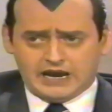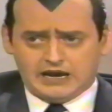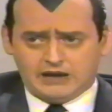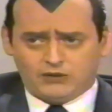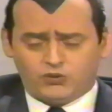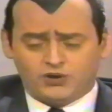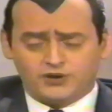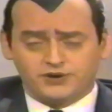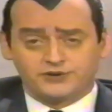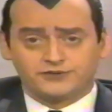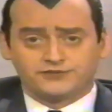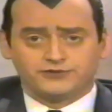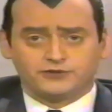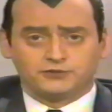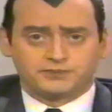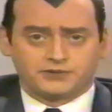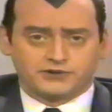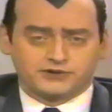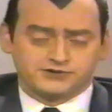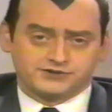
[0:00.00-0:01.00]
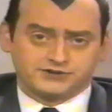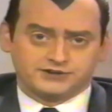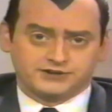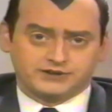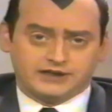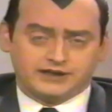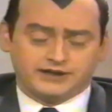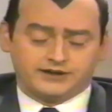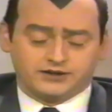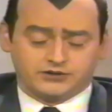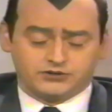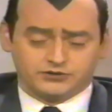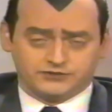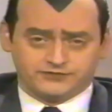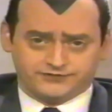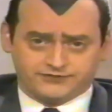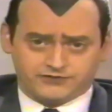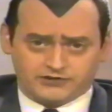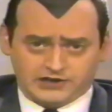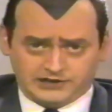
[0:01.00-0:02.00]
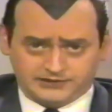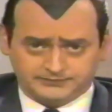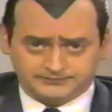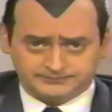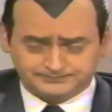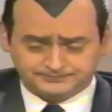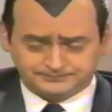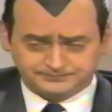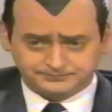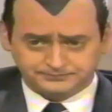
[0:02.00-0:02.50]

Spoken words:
a wonderful person and a good friend.